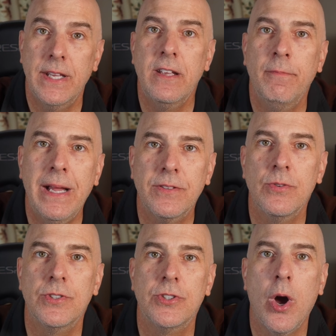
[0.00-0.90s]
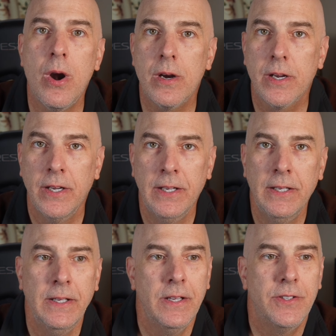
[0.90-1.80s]
Think about those dark
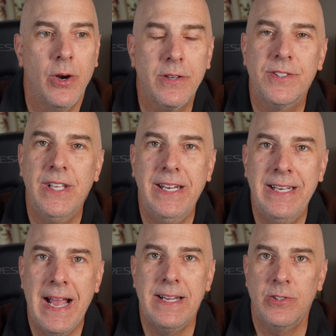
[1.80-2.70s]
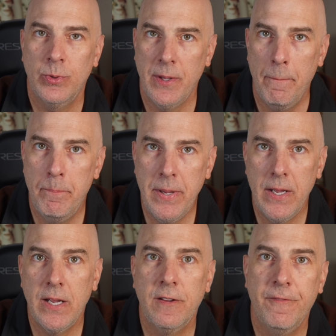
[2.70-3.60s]
city nights with the
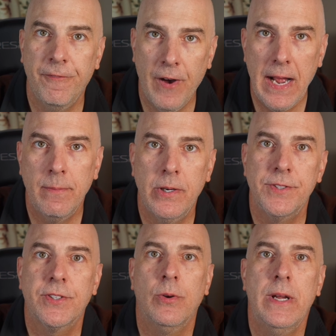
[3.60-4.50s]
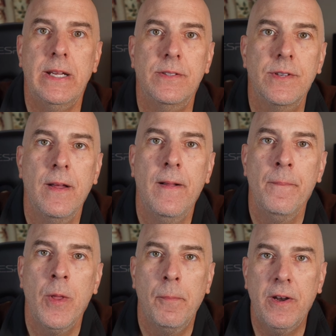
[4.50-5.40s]
big, vibrant screens.
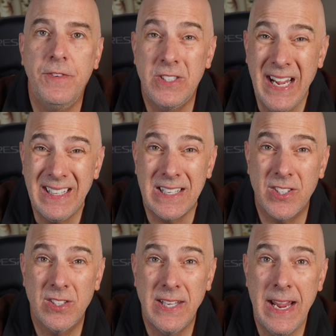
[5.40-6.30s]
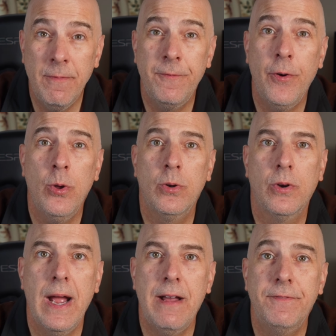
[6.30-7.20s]
But if you take that same
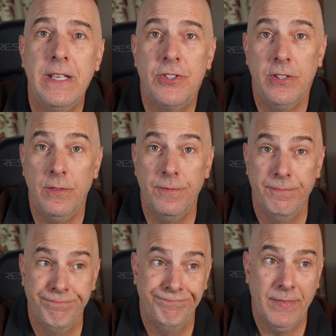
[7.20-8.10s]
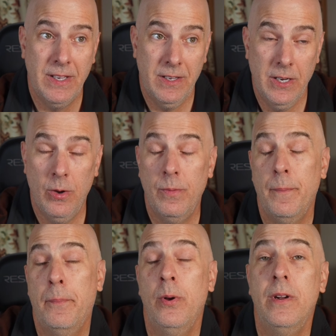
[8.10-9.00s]
photograph that you've
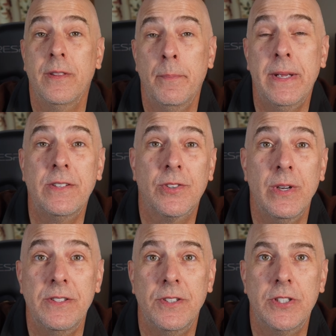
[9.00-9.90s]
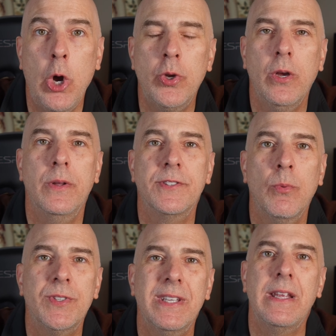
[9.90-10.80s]
put on the big screens in Tokyo and
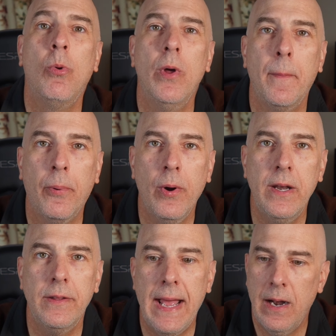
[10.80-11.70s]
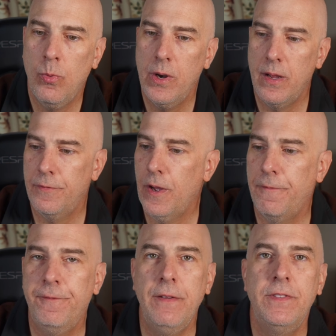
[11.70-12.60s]
someone says, I want a print of that, I want a
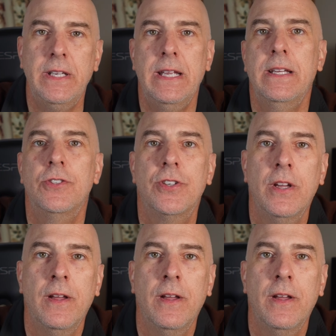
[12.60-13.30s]
50-inch